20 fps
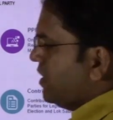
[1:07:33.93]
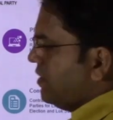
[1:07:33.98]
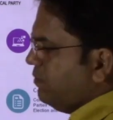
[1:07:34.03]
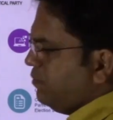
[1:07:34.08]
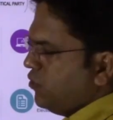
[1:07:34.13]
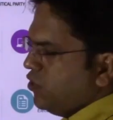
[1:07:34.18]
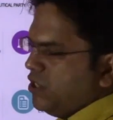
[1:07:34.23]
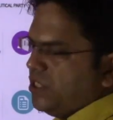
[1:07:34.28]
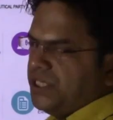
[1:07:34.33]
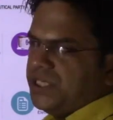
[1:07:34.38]

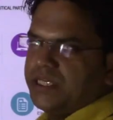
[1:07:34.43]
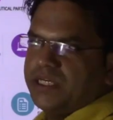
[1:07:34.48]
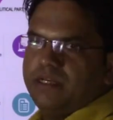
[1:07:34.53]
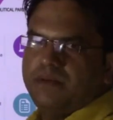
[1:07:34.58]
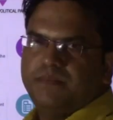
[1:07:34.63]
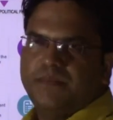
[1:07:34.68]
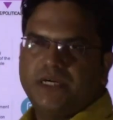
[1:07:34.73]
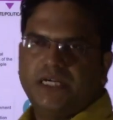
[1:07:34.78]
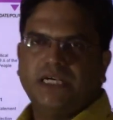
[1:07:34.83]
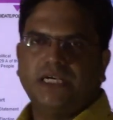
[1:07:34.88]
and political
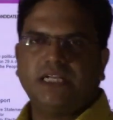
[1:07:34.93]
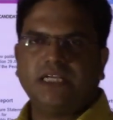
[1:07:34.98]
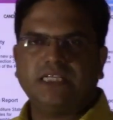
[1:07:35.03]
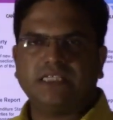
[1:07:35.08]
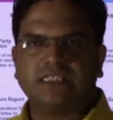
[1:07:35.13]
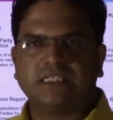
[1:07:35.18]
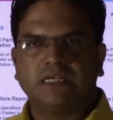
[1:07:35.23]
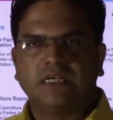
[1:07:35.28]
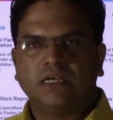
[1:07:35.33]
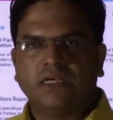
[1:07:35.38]

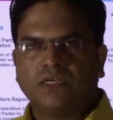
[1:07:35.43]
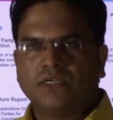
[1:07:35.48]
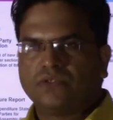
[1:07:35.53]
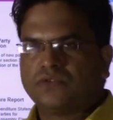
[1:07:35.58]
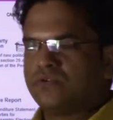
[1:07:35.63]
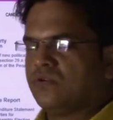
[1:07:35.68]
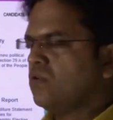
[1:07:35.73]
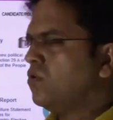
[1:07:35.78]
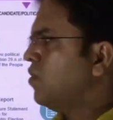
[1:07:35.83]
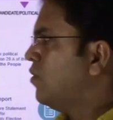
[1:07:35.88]
parties?
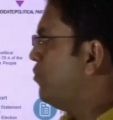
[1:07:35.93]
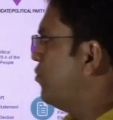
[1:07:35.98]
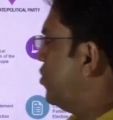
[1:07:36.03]
So